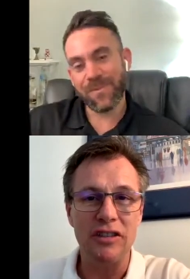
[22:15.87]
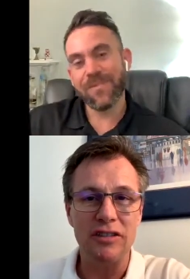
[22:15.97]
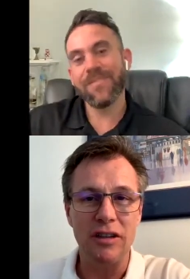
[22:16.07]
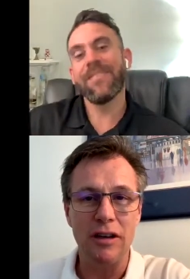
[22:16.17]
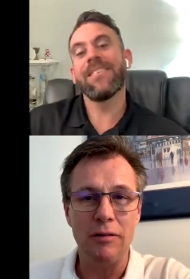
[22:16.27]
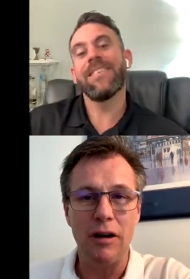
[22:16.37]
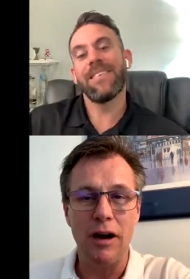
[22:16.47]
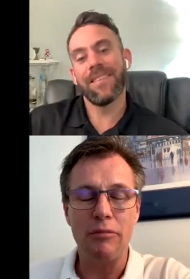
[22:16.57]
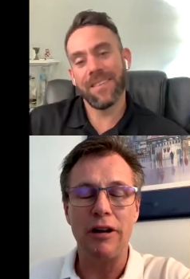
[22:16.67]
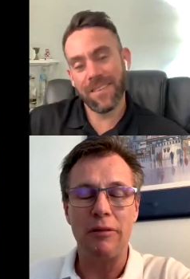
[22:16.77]
Speaker 1: the
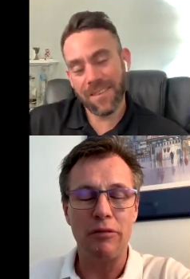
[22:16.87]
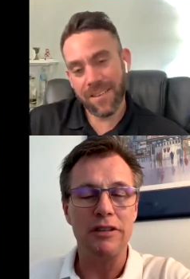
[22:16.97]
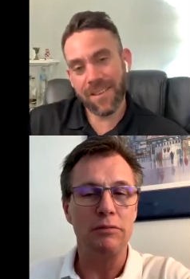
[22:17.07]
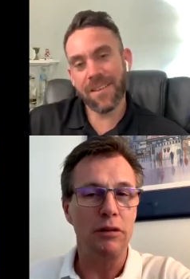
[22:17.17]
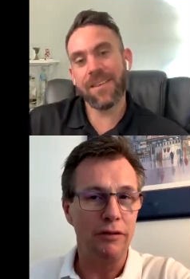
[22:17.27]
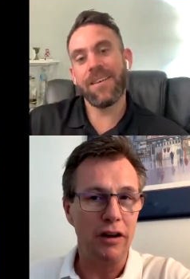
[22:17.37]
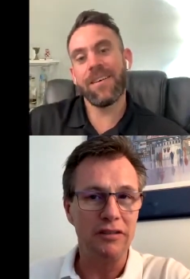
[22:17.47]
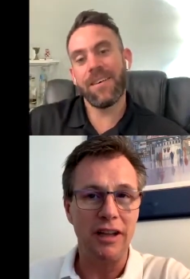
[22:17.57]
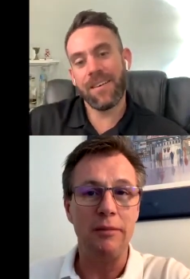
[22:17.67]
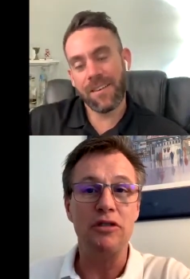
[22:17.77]
operating principal of our
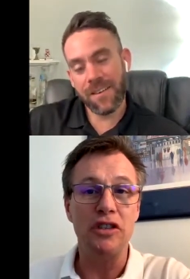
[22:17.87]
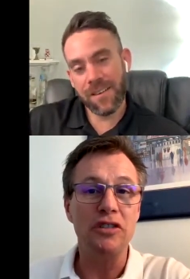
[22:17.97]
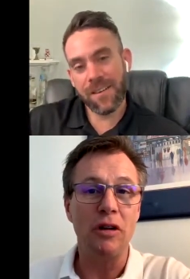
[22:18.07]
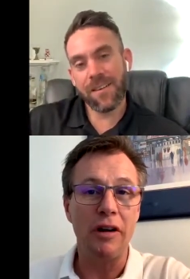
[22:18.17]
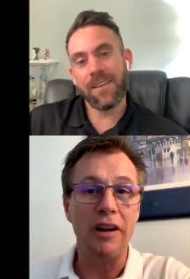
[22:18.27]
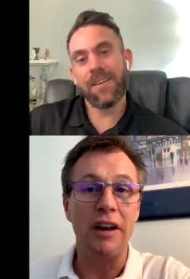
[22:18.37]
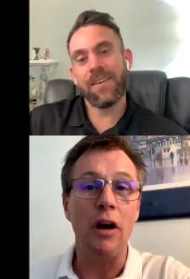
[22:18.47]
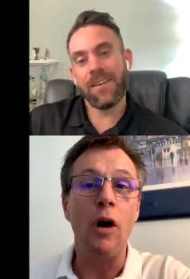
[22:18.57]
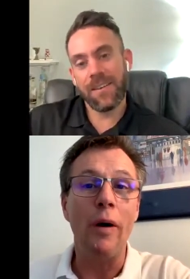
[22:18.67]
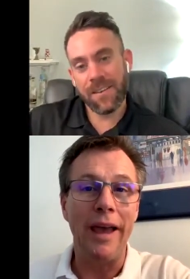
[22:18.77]
team. She started in
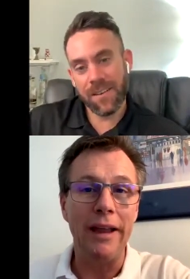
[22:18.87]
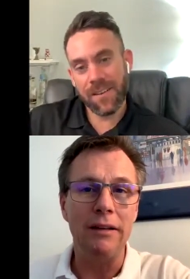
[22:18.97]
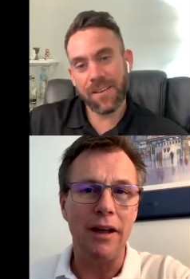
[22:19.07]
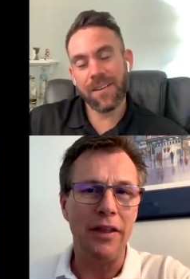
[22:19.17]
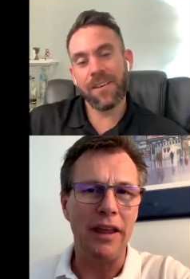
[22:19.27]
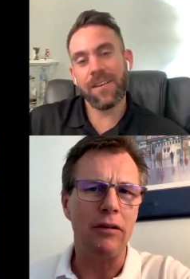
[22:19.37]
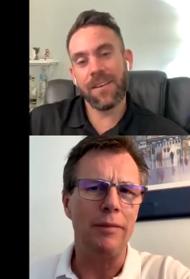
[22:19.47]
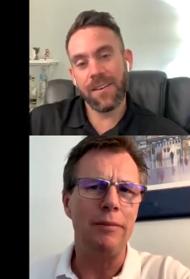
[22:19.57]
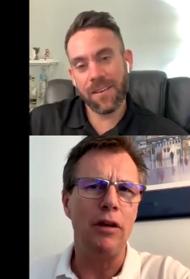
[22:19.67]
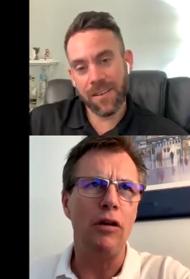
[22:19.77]
oh eight, I think, or
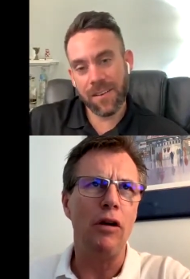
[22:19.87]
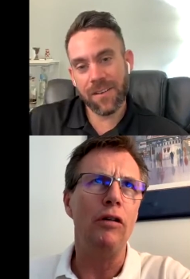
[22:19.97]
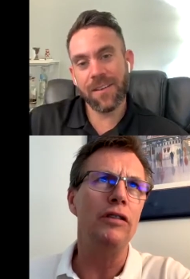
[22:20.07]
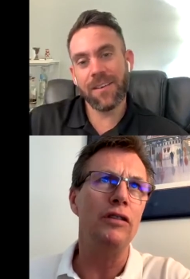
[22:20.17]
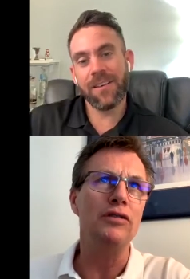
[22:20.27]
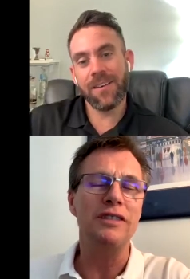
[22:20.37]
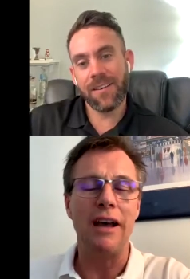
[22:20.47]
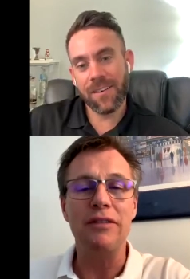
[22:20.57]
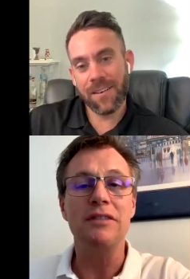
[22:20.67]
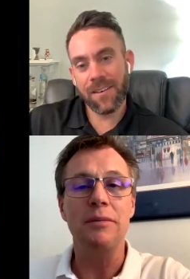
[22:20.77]
maybe oh
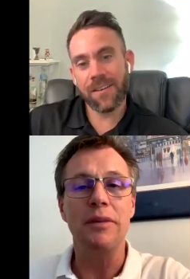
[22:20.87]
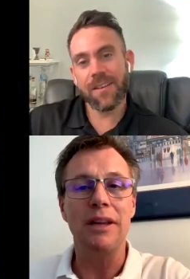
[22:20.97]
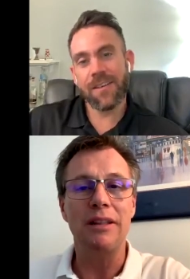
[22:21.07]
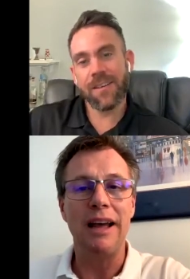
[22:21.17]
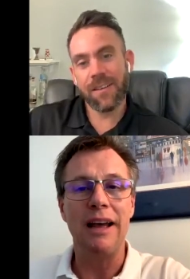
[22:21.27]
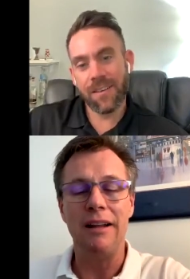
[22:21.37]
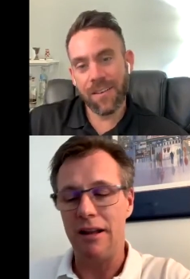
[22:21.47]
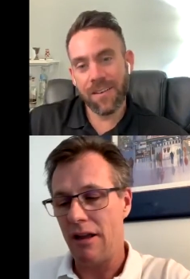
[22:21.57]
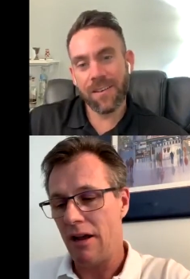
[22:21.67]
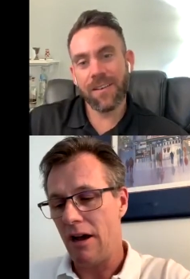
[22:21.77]
seven, something like that.
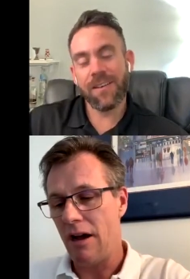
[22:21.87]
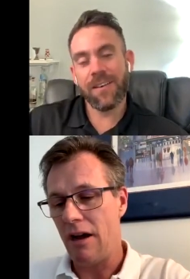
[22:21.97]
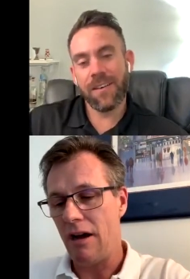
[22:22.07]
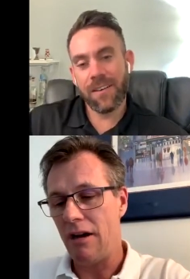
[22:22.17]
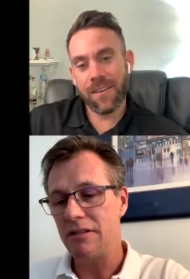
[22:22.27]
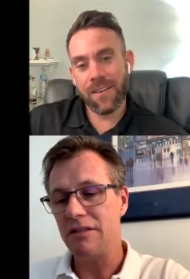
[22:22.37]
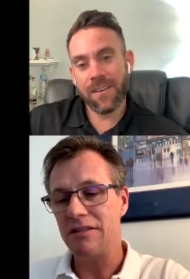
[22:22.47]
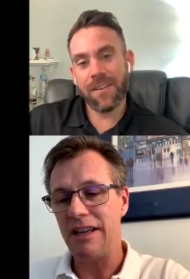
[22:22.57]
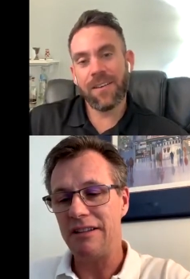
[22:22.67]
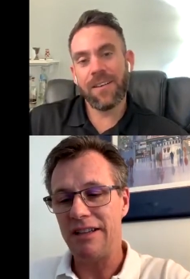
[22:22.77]
Uh, Hudson
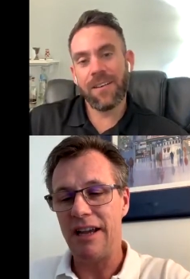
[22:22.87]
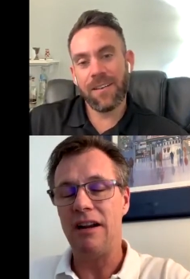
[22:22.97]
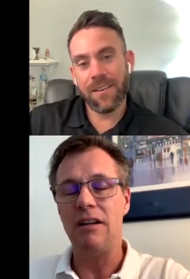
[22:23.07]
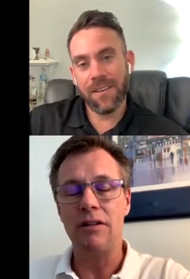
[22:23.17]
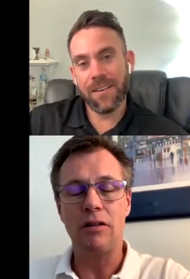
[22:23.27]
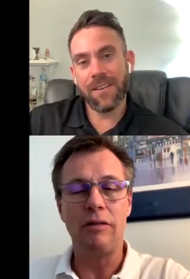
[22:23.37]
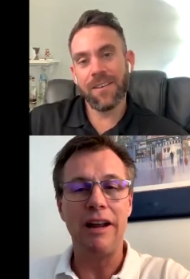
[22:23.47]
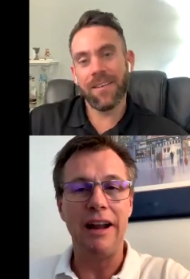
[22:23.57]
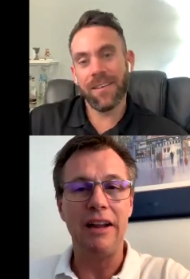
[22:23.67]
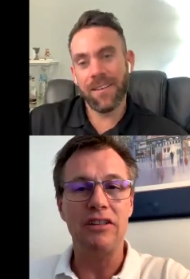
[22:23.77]
Santana, another great
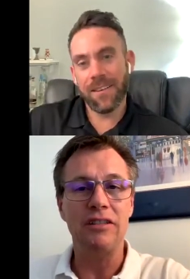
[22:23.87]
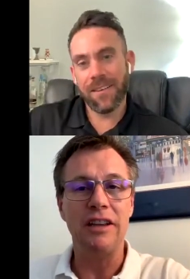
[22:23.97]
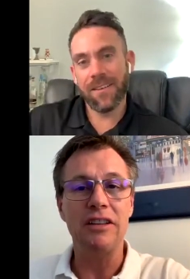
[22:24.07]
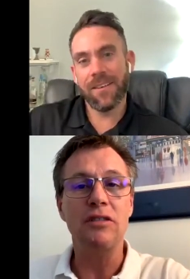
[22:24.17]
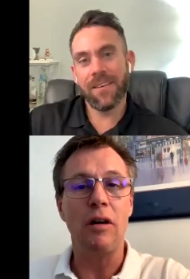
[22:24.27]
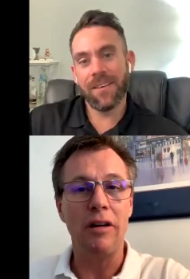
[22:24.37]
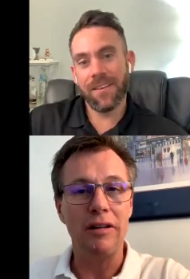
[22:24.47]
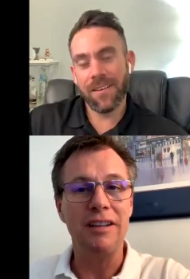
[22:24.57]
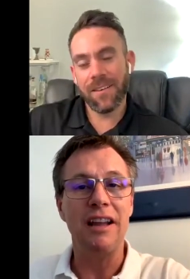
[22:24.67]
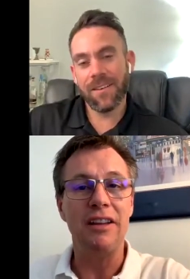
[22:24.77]
agent. He started
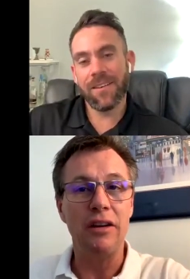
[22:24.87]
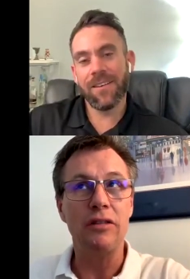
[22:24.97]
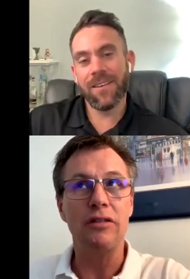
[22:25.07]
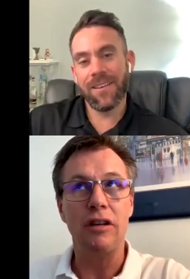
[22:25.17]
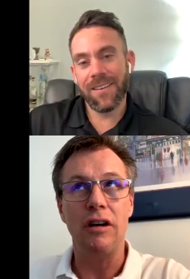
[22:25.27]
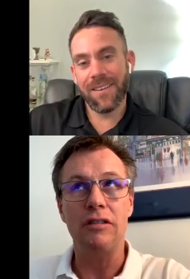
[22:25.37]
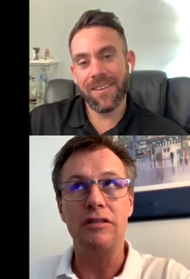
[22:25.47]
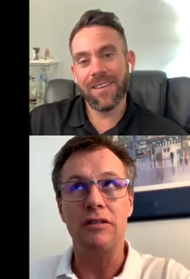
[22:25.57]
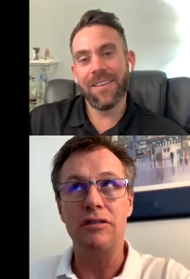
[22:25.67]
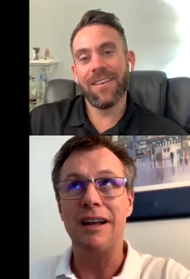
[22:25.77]
ten years ago, so
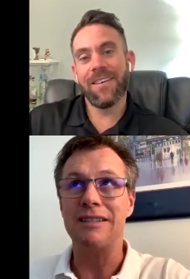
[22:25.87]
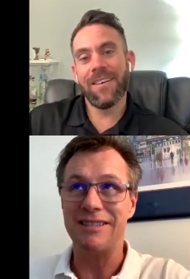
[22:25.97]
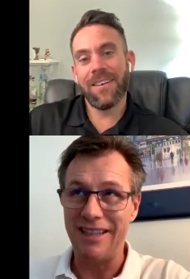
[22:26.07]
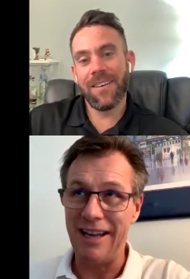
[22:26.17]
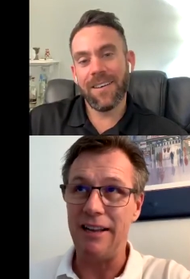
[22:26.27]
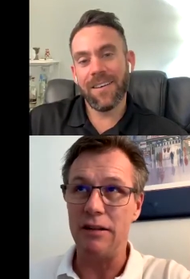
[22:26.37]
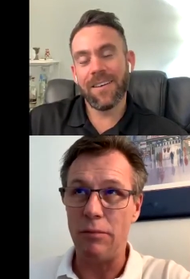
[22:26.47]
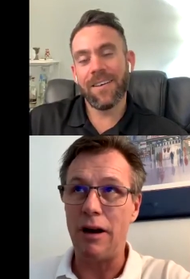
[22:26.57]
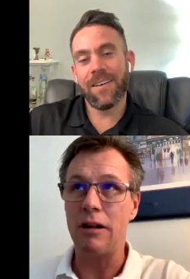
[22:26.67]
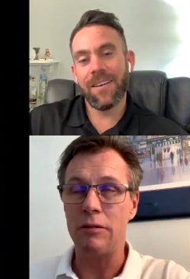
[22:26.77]
two thousand ten at the
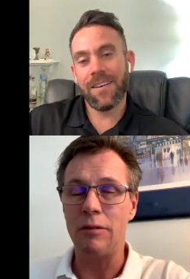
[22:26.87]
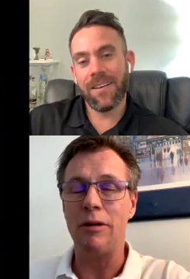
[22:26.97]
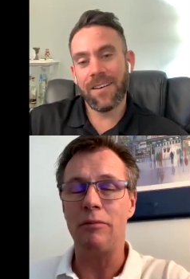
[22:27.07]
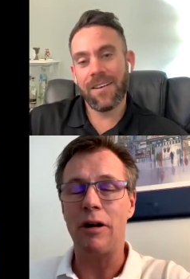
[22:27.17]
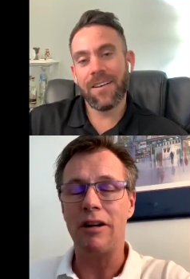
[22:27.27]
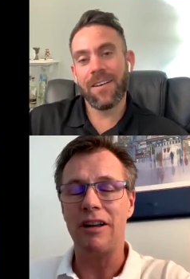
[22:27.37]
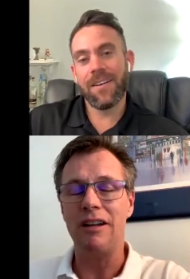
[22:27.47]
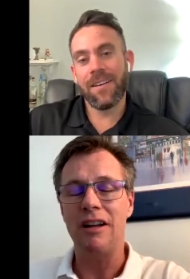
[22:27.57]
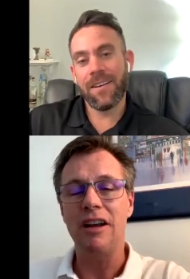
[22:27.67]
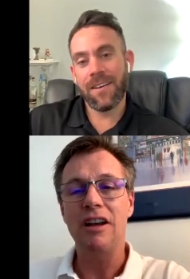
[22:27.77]
bottom of the market.
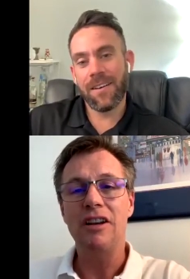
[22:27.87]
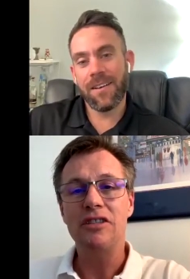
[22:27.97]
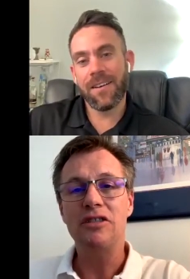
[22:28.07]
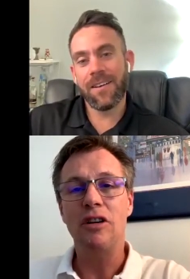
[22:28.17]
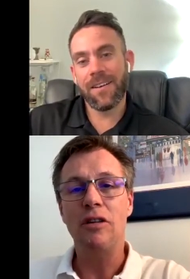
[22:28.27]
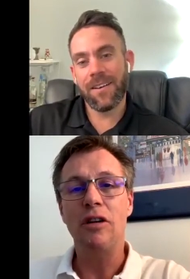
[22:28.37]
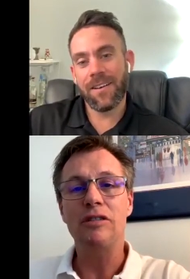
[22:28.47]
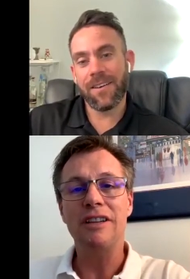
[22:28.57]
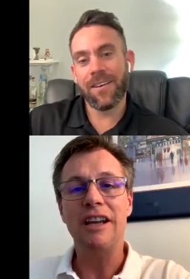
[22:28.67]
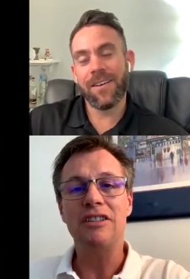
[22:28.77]
So those
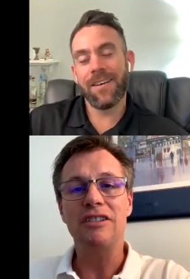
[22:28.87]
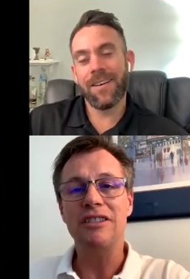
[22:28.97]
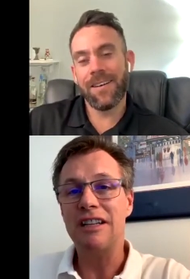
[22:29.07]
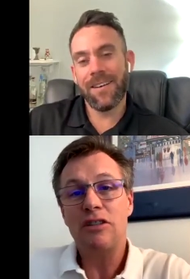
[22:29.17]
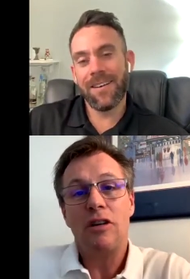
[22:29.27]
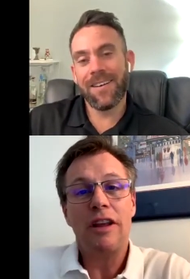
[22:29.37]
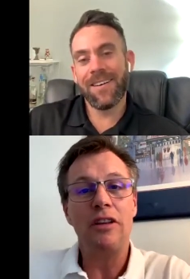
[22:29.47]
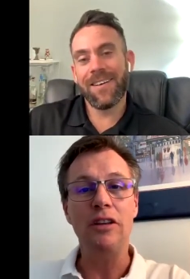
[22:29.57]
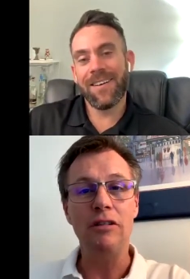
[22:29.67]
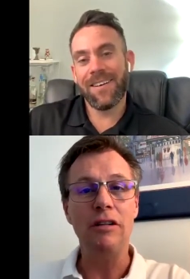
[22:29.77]
agents, that's all they
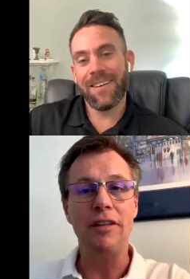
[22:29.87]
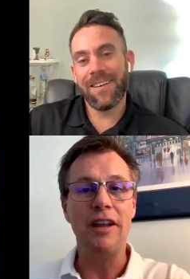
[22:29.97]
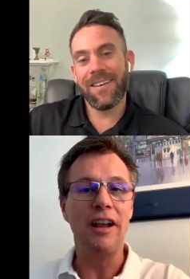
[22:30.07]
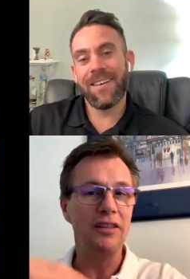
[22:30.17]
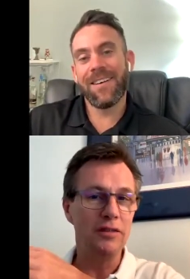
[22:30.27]
knew, and they kind of just